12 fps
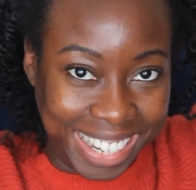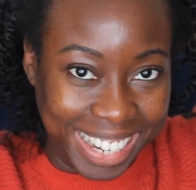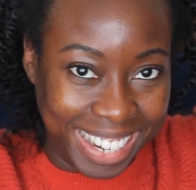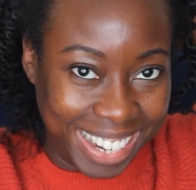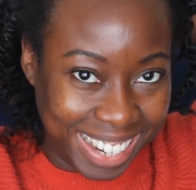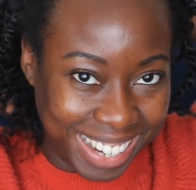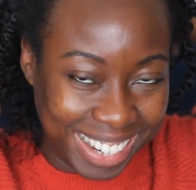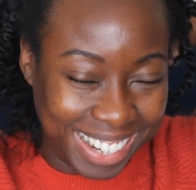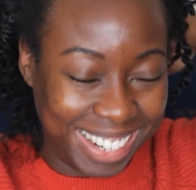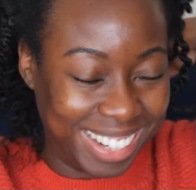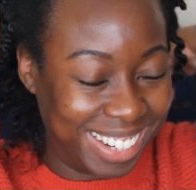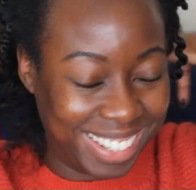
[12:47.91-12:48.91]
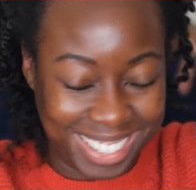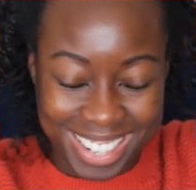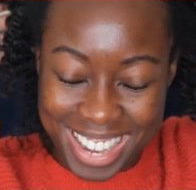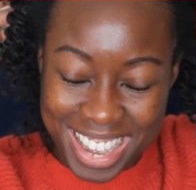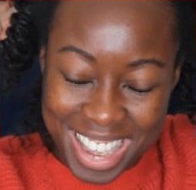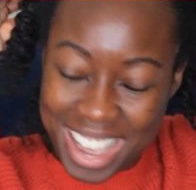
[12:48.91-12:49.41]

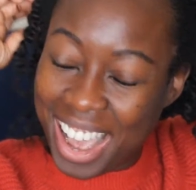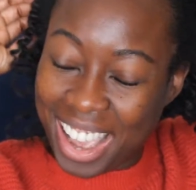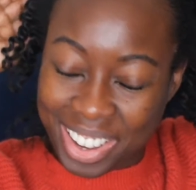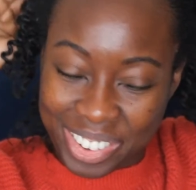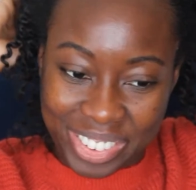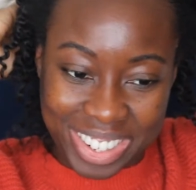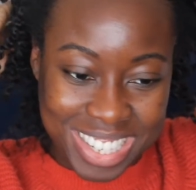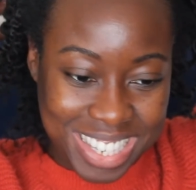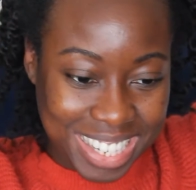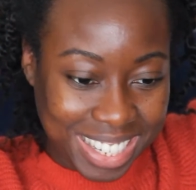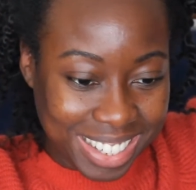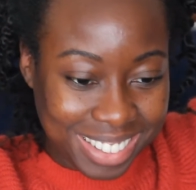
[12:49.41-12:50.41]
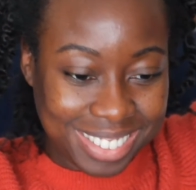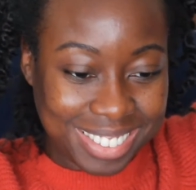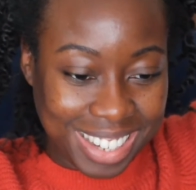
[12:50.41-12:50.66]
I can already see it.